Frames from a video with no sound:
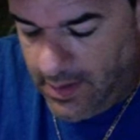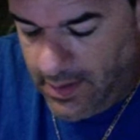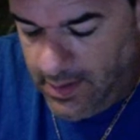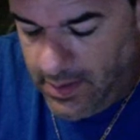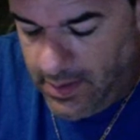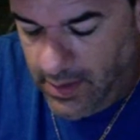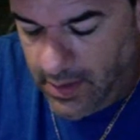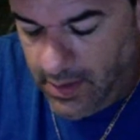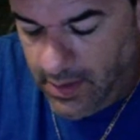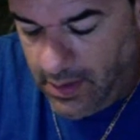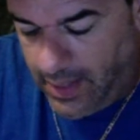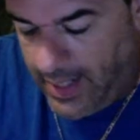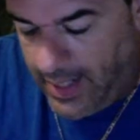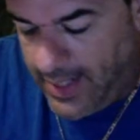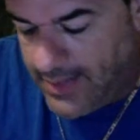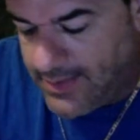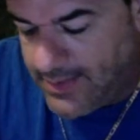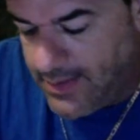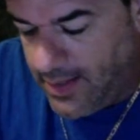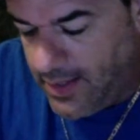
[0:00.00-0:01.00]
your
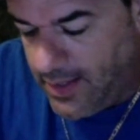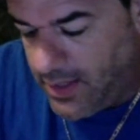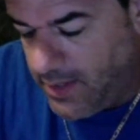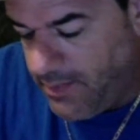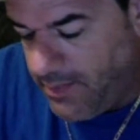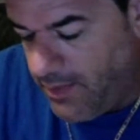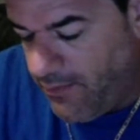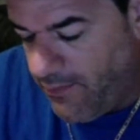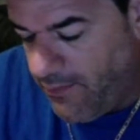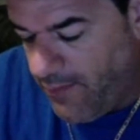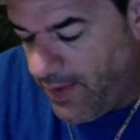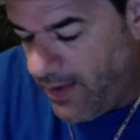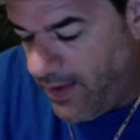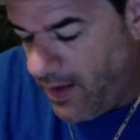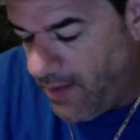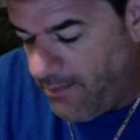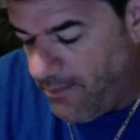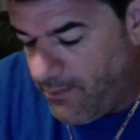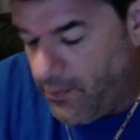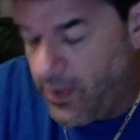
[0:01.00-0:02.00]
clients are going to be fed
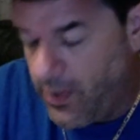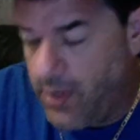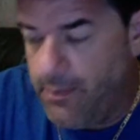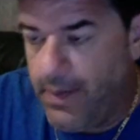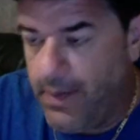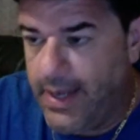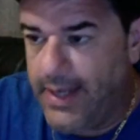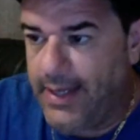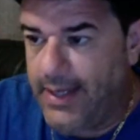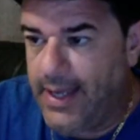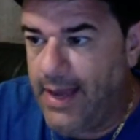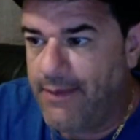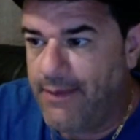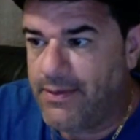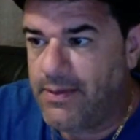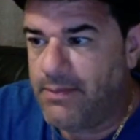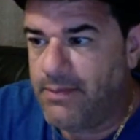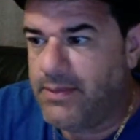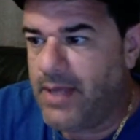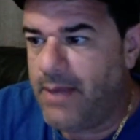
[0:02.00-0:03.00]
up, or you might have
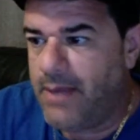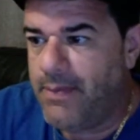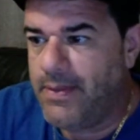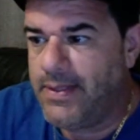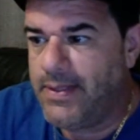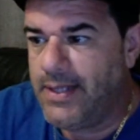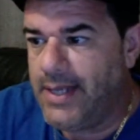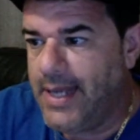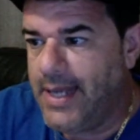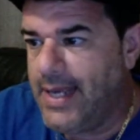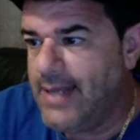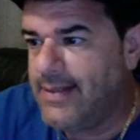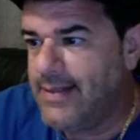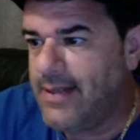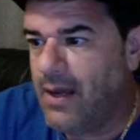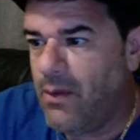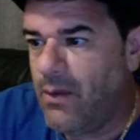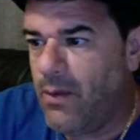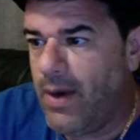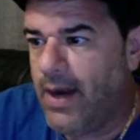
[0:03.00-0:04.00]
some type of delays
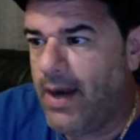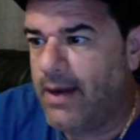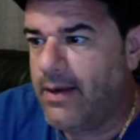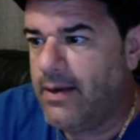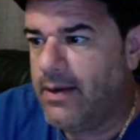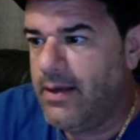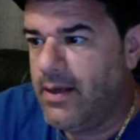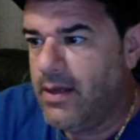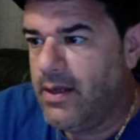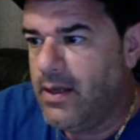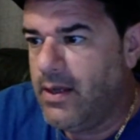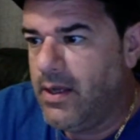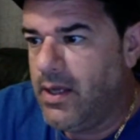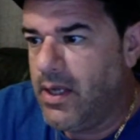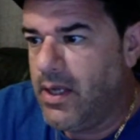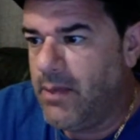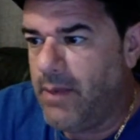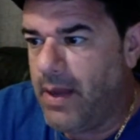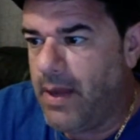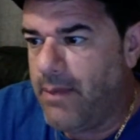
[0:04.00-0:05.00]
at work.
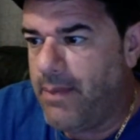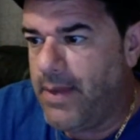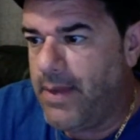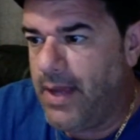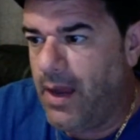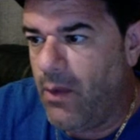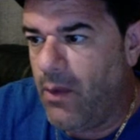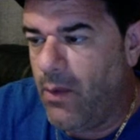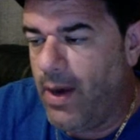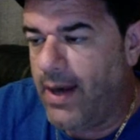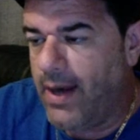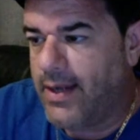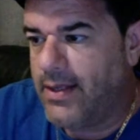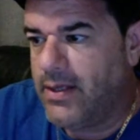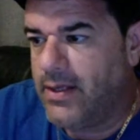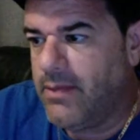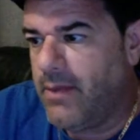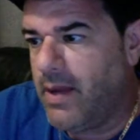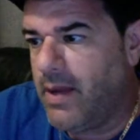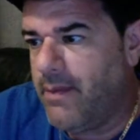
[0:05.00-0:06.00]
You might be at work and
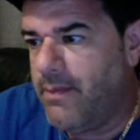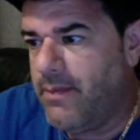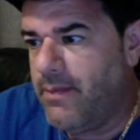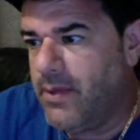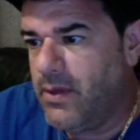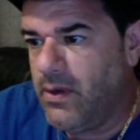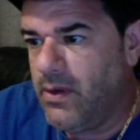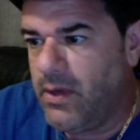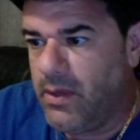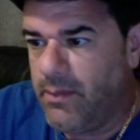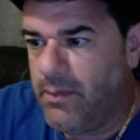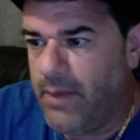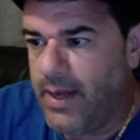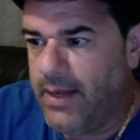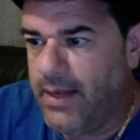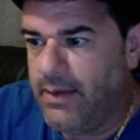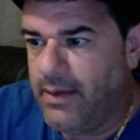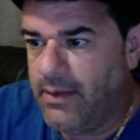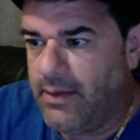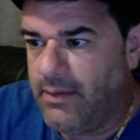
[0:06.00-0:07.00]
you
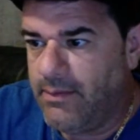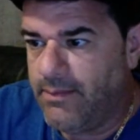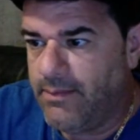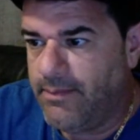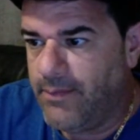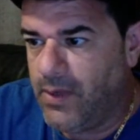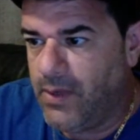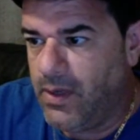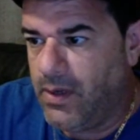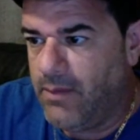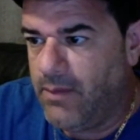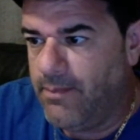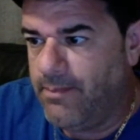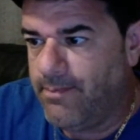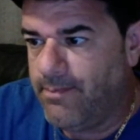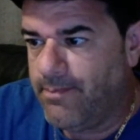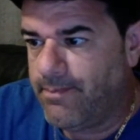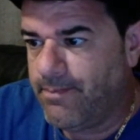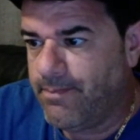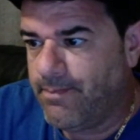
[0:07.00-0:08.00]
might
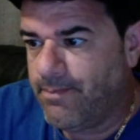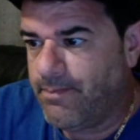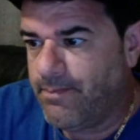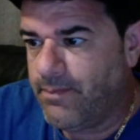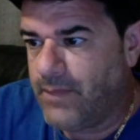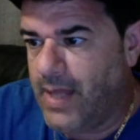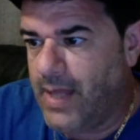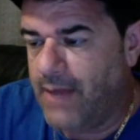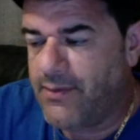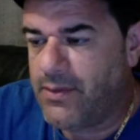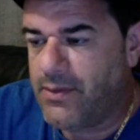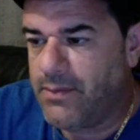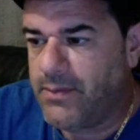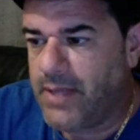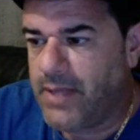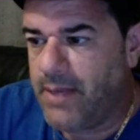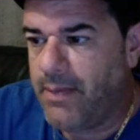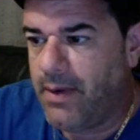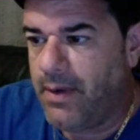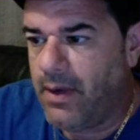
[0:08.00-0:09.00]
have some
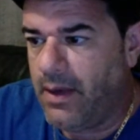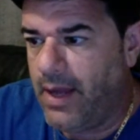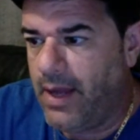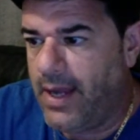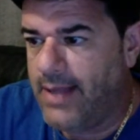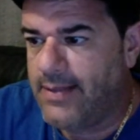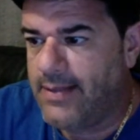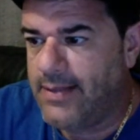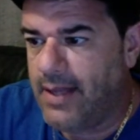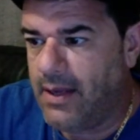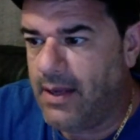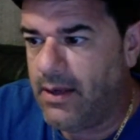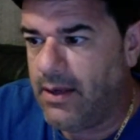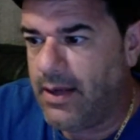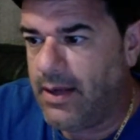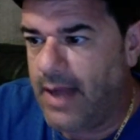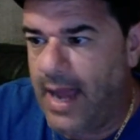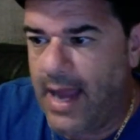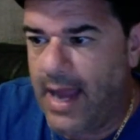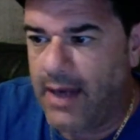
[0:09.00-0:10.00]
type of clients that are
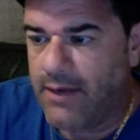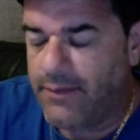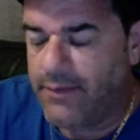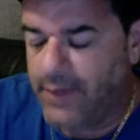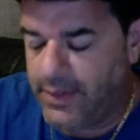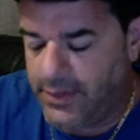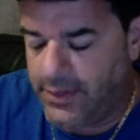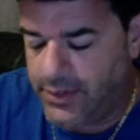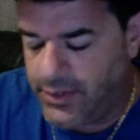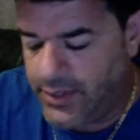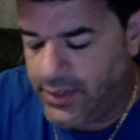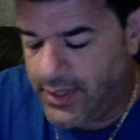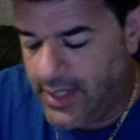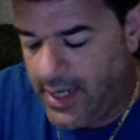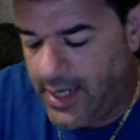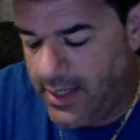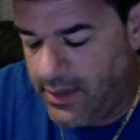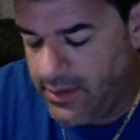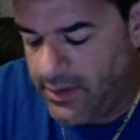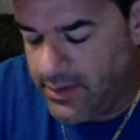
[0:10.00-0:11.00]
going to aggravate the shit
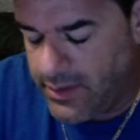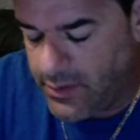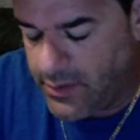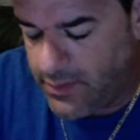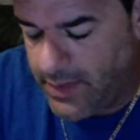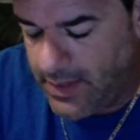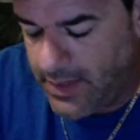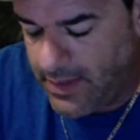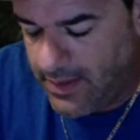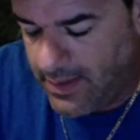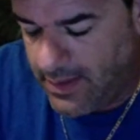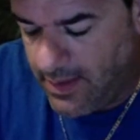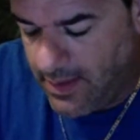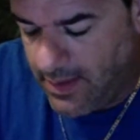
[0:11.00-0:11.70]
out of you this week.